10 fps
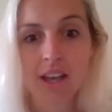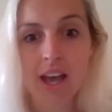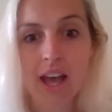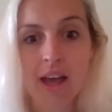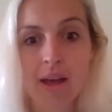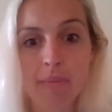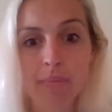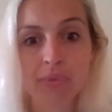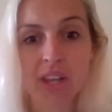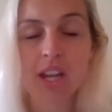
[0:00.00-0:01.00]

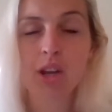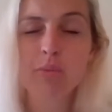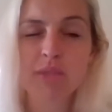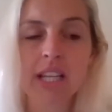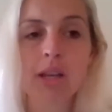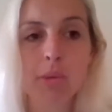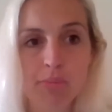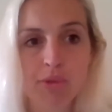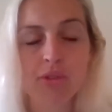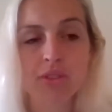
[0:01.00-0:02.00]
And it comes a little
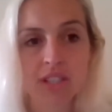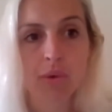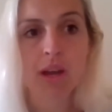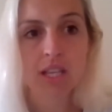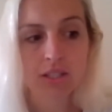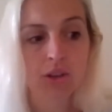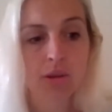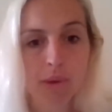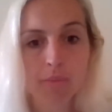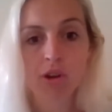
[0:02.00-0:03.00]
bit broader, where you're
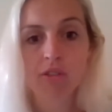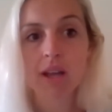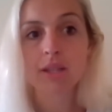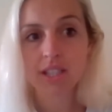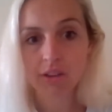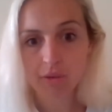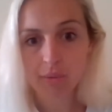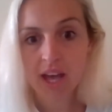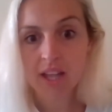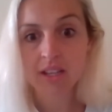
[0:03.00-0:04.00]
talking a bit more around
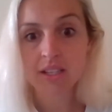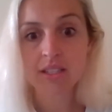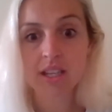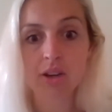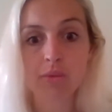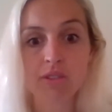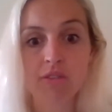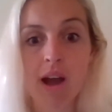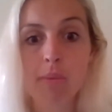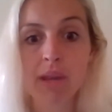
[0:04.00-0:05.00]
self-awareness. It comes
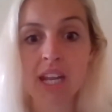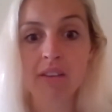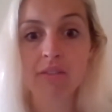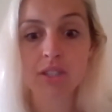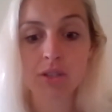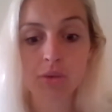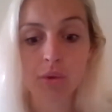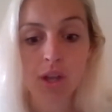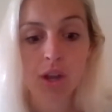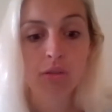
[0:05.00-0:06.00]
around being able to
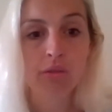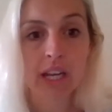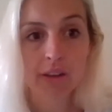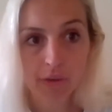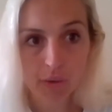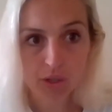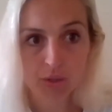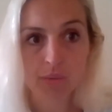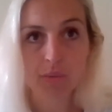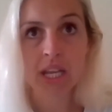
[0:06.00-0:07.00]
really
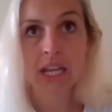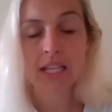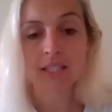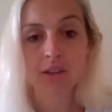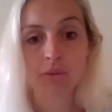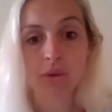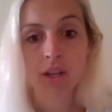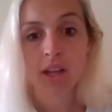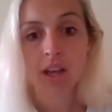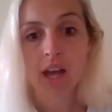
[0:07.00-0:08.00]
focus when we need to,
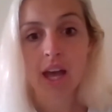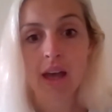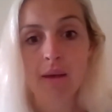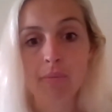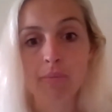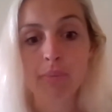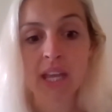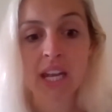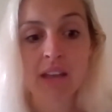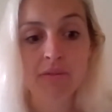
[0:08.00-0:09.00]

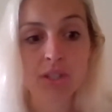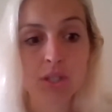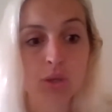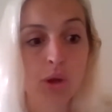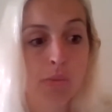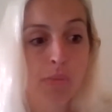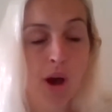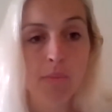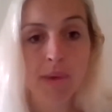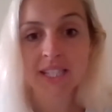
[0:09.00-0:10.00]
being able to
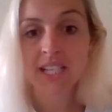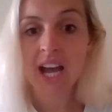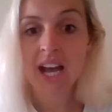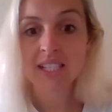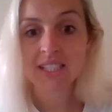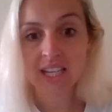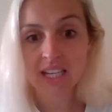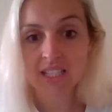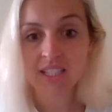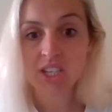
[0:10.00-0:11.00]
compartmentalize
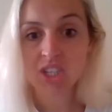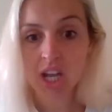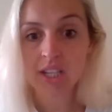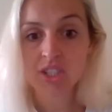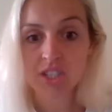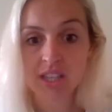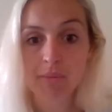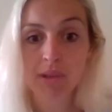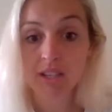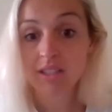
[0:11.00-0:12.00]
day-to-day challenges
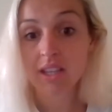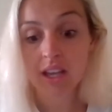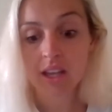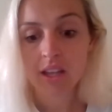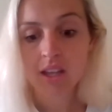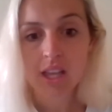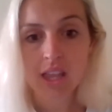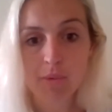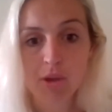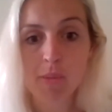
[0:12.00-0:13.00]
then, because
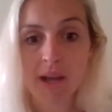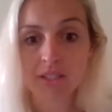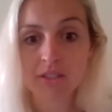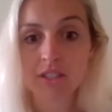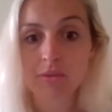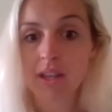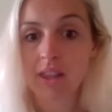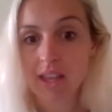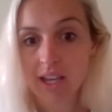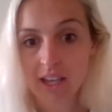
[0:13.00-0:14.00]
they become adults where
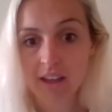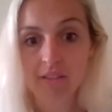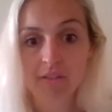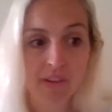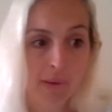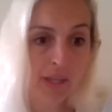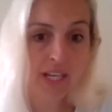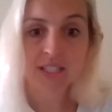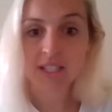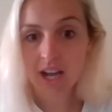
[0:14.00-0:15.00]
they then get
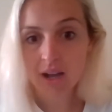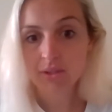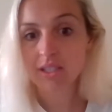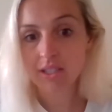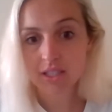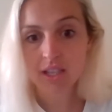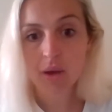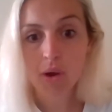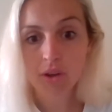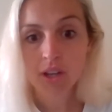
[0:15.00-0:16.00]
families and houses and
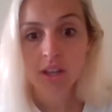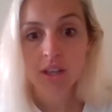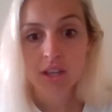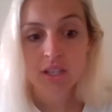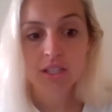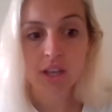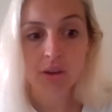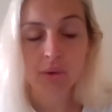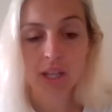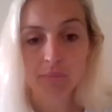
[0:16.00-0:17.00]
so on.
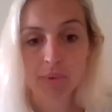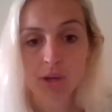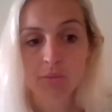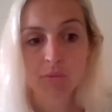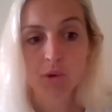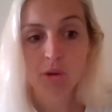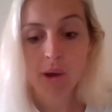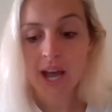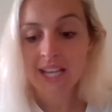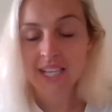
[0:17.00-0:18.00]
So it becomes more
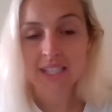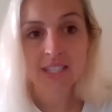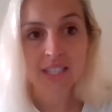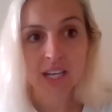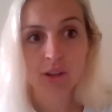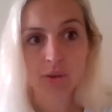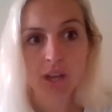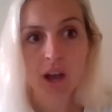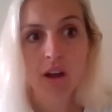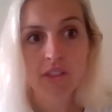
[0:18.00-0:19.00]
about identity and who
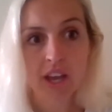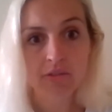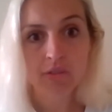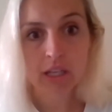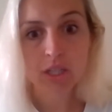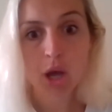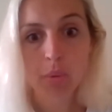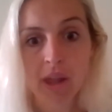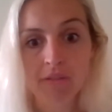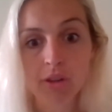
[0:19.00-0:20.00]
they are at that real top
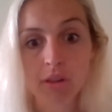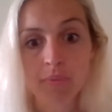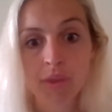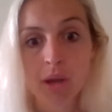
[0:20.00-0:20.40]
level.